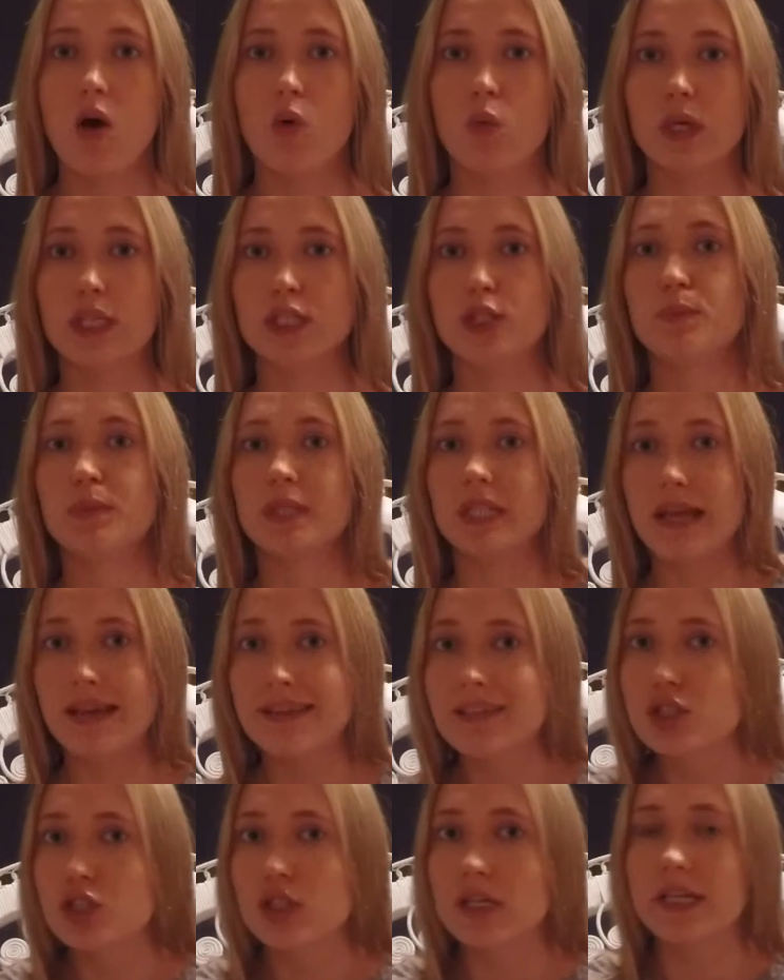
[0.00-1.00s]
which
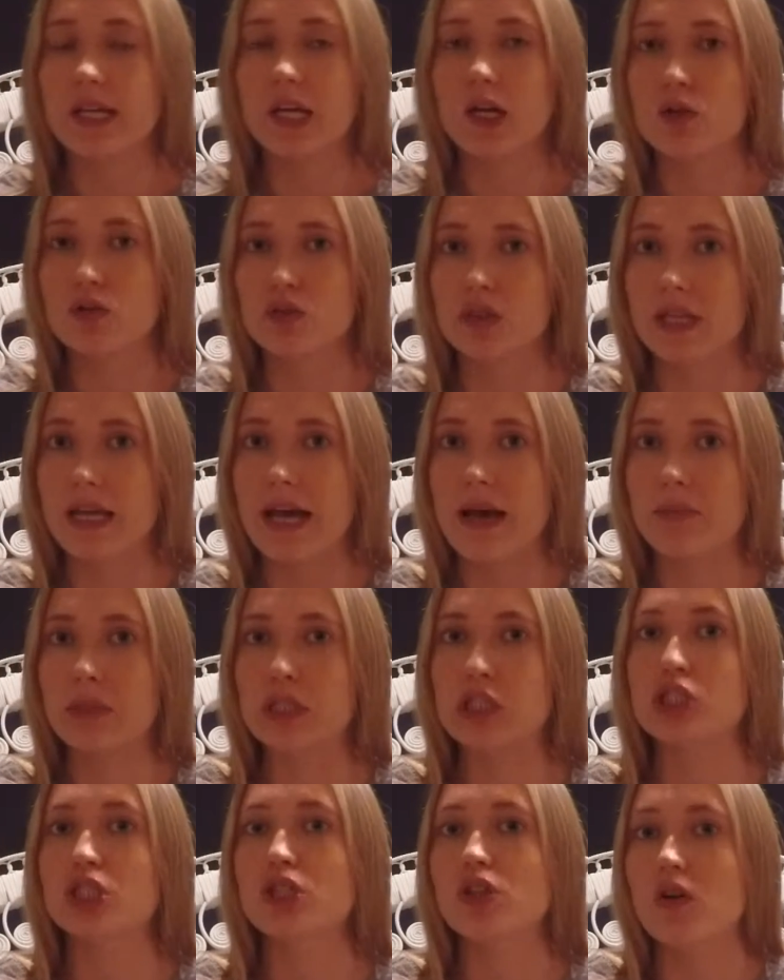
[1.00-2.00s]
potentially could
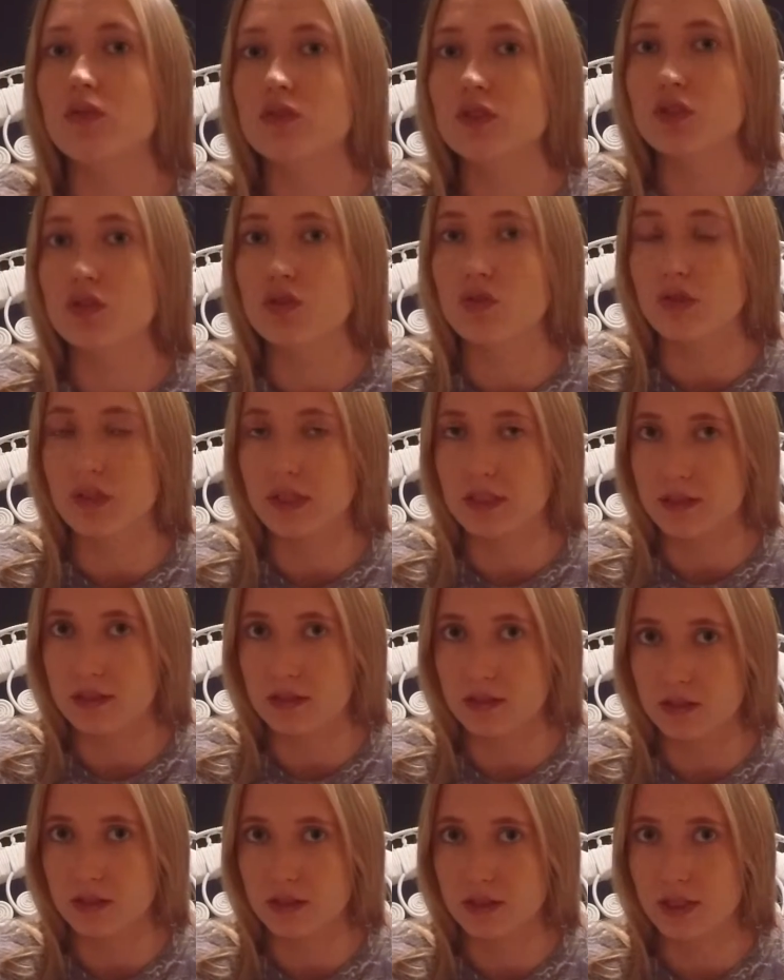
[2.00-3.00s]
damage soft
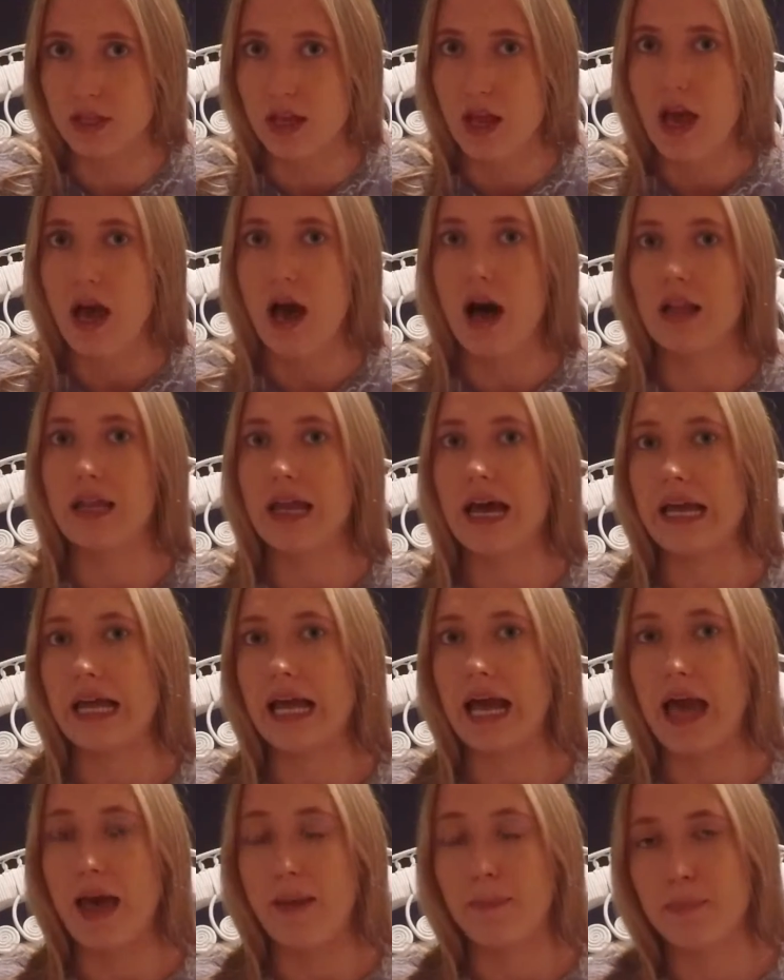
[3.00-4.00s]
crystals
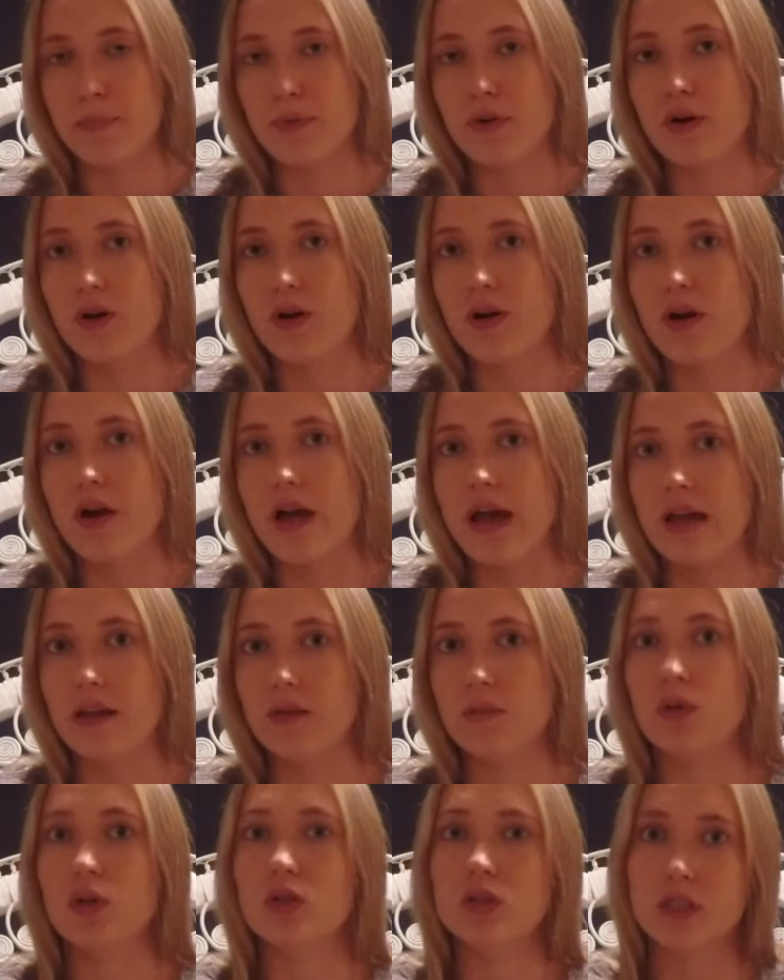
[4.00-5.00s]
like amber
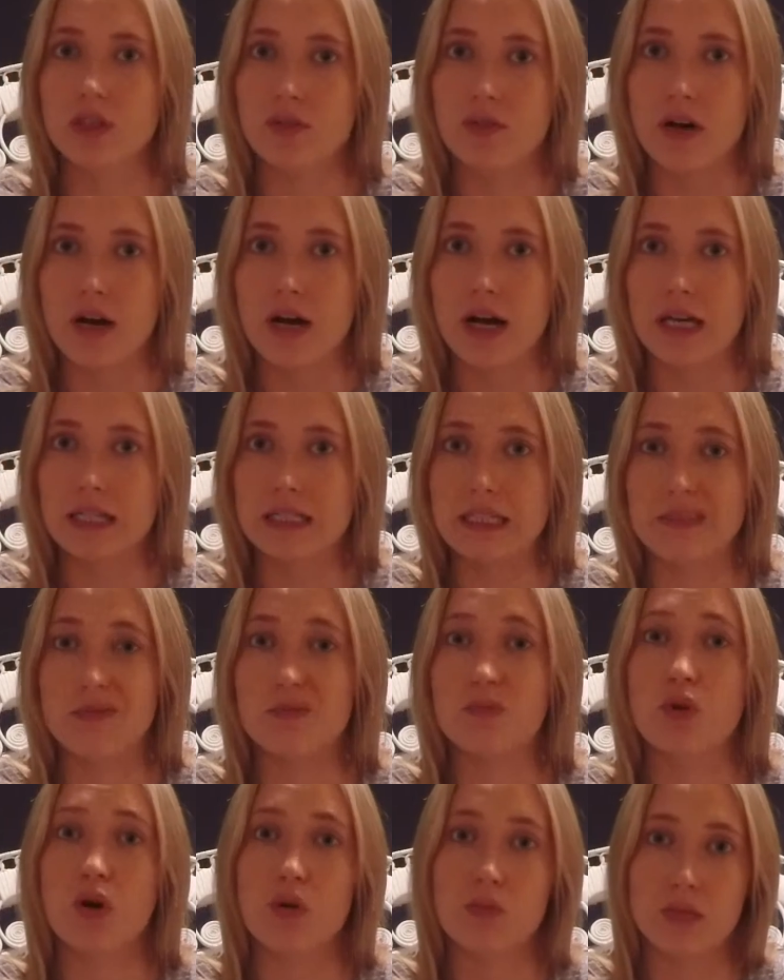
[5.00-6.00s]
and moldavite
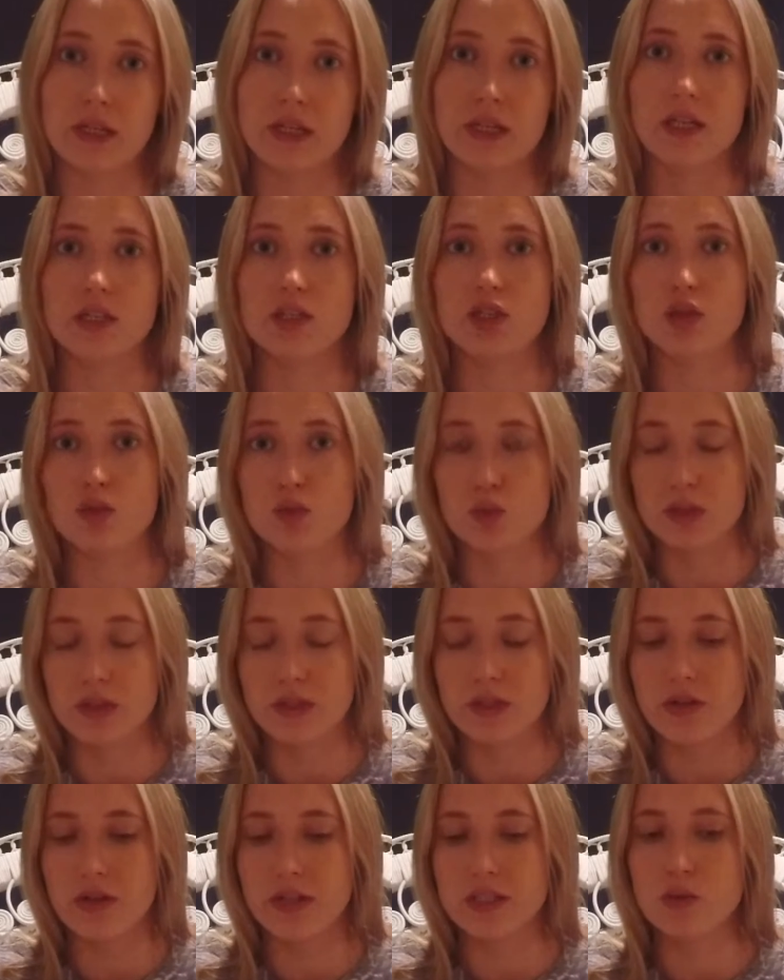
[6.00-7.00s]
and probably
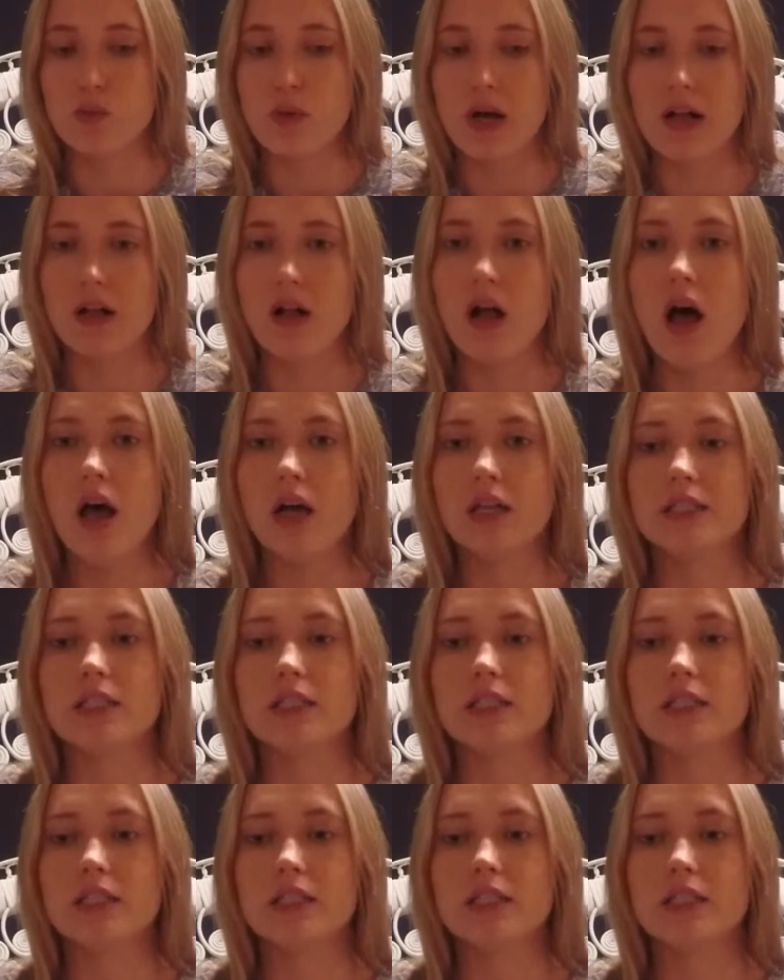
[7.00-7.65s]
jeweler as well.